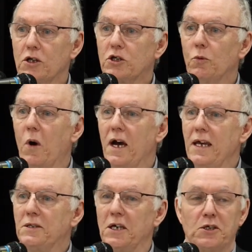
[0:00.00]
So, why
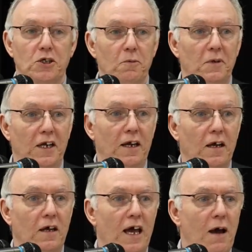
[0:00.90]
is there so many?
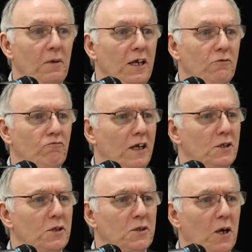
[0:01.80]
How many
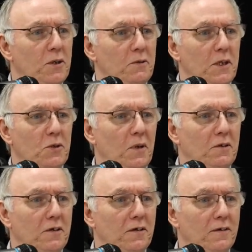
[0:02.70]
religions are there in this
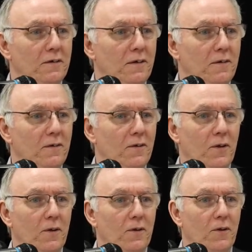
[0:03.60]
world?
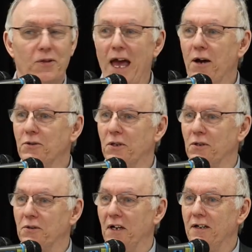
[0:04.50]

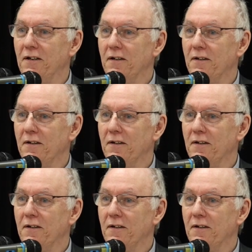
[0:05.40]
Thousands, right?